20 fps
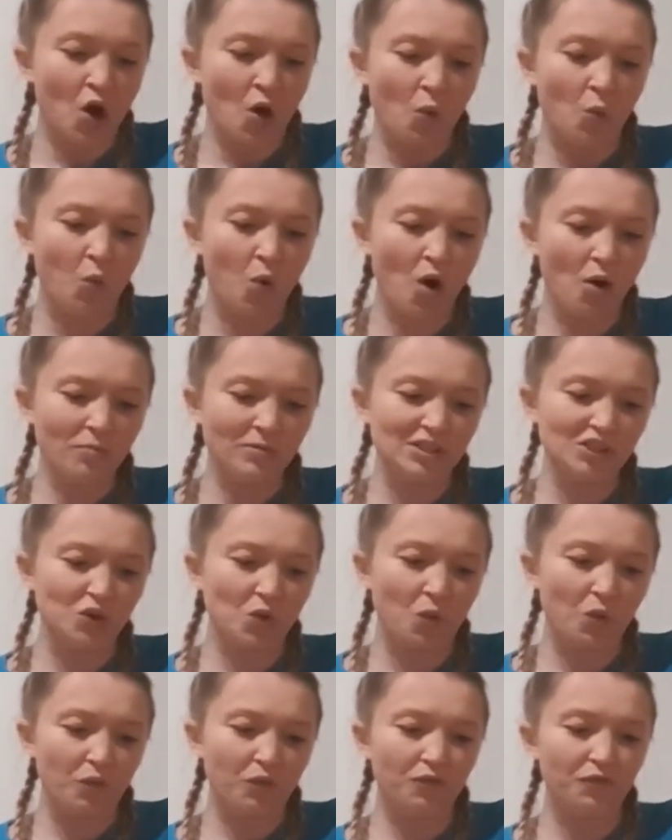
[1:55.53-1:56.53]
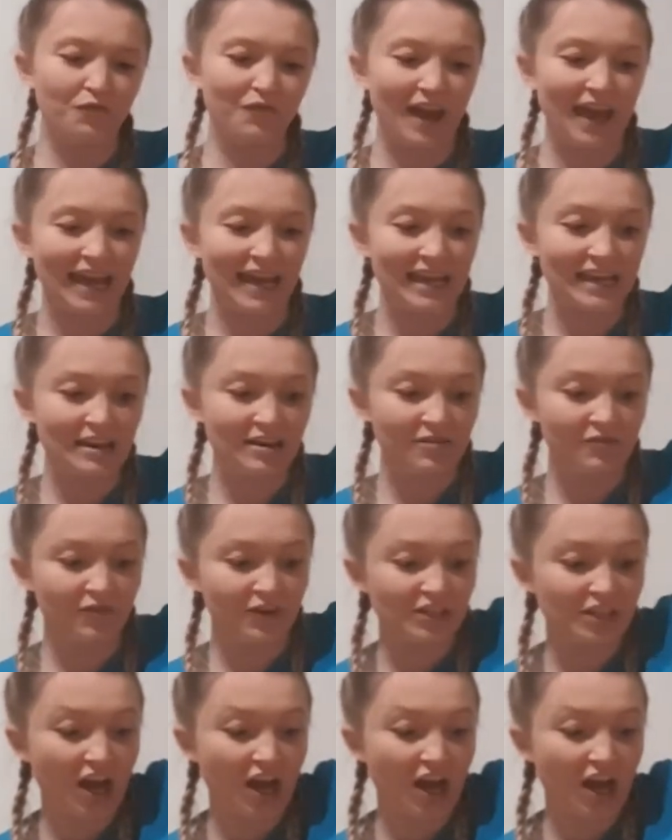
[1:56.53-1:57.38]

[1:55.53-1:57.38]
what was your favourite